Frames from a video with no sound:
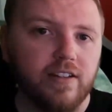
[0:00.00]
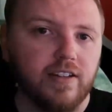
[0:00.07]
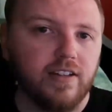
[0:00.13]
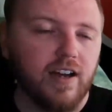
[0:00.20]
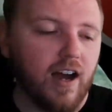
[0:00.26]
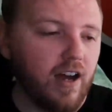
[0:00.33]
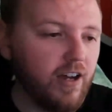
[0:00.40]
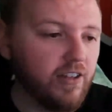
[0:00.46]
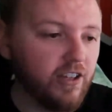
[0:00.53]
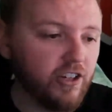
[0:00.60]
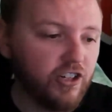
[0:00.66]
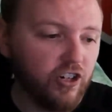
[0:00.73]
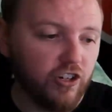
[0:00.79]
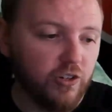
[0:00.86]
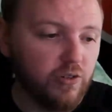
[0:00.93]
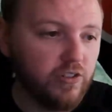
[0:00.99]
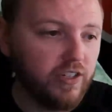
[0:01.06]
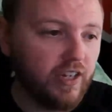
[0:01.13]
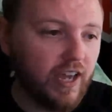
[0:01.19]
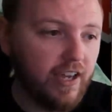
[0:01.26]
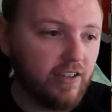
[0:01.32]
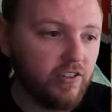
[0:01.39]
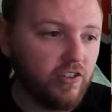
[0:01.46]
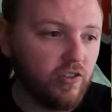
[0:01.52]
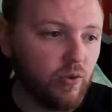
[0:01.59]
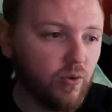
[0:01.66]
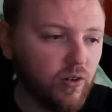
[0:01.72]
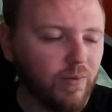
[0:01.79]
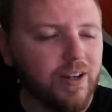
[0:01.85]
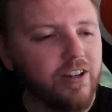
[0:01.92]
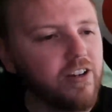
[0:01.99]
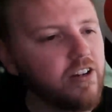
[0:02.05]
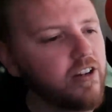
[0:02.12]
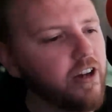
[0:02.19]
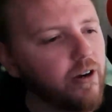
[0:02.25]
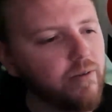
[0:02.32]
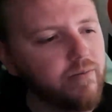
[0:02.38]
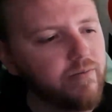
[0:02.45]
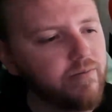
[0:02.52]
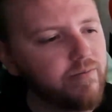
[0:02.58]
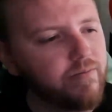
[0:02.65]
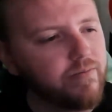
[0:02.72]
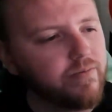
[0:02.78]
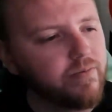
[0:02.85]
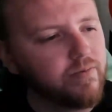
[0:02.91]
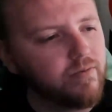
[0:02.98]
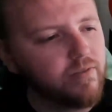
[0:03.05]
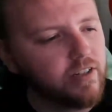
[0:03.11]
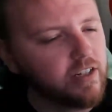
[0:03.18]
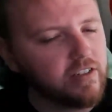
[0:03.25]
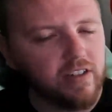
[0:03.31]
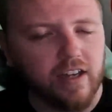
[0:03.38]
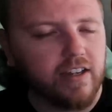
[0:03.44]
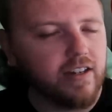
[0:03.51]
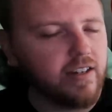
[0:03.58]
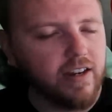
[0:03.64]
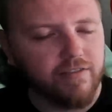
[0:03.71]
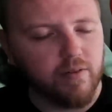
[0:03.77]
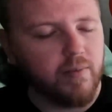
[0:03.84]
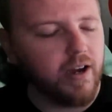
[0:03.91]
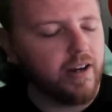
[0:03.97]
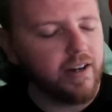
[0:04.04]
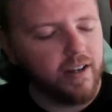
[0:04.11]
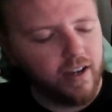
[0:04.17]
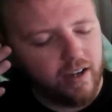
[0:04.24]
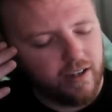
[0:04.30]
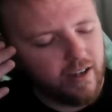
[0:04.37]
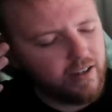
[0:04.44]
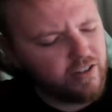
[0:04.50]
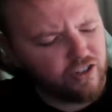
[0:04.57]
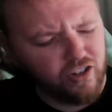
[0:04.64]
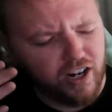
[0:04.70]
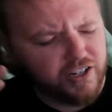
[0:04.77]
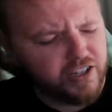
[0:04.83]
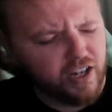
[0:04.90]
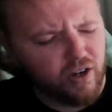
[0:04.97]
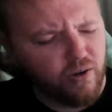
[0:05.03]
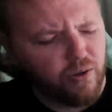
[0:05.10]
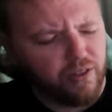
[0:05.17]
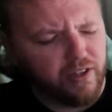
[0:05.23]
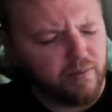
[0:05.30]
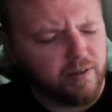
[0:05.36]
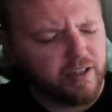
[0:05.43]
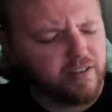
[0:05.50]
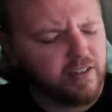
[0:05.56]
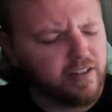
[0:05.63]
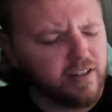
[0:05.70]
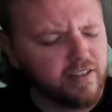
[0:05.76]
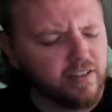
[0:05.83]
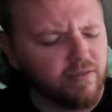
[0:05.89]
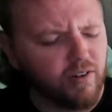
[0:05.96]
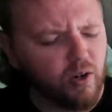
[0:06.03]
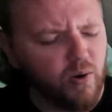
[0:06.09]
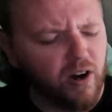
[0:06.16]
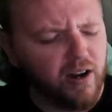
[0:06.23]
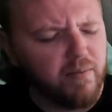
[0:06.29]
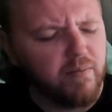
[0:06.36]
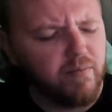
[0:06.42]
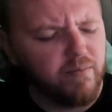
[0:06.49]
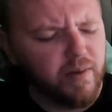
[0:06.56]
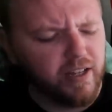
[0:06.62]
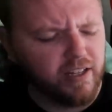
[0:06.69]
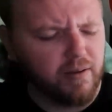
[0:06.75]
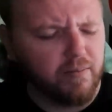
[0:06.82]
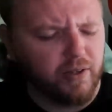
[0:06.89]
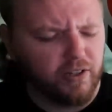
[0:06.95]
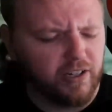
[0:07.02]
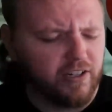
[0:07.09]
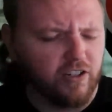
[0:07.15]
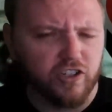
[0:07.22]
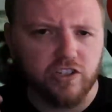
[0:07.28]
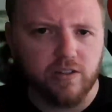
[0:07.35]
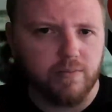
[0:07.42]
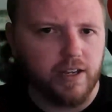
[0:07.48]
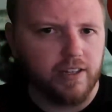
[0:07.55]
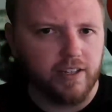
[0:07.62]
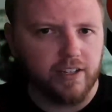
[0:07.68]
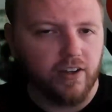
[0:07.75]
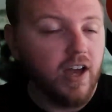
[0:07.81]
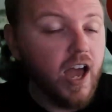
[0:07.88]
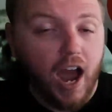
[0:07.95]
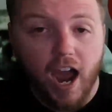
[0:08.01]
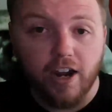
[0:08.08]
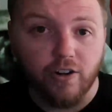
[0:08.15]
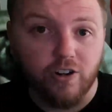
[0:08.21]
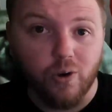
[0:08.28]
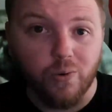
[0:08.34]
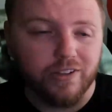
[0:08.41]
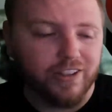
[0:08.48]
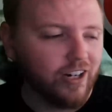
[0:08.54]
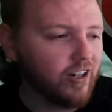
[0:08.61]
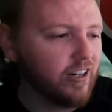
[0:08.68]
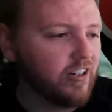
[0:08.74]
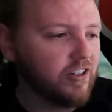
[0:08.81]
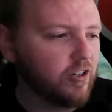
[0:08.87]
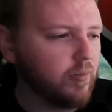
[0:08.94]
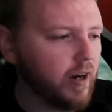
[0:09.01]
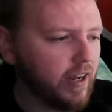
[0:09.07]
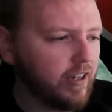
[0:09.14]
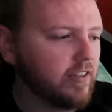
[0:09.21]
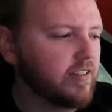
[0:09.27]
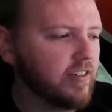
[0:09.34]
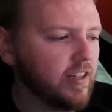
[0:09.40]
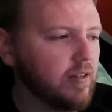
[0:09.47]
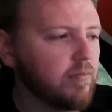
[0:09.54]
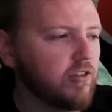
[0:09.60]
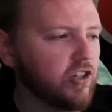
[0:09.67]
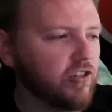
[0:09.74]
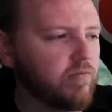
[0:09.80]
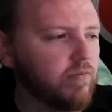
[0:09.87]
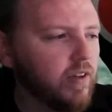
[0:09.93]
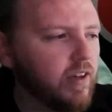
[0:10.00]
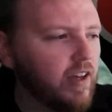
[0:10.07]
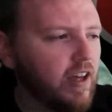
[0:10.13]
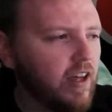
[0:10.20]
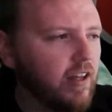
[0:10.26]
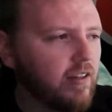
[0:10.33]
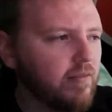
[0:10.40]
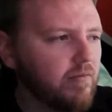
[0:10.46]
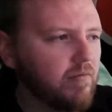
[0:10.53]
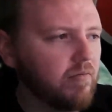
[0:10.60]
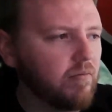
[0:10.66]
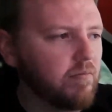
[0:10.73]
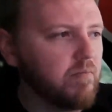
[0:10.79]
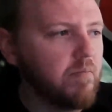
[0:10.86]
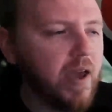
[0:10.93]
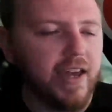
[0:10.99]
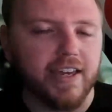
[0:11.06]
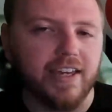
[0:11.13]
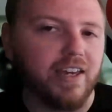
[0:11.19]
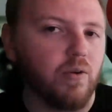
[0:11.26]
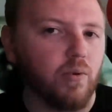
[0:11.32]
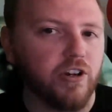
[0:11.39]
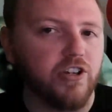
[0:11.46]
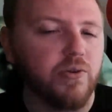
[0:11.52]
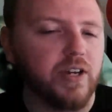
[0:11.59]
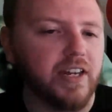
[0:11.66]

unless you're using a sword. Well, no, it doesn't. Never mind, scratch that whole thing, because it doesn't require a melee ability kill. It's just a melee kill. I don't know what they're going to do, but I could see them just making it where you can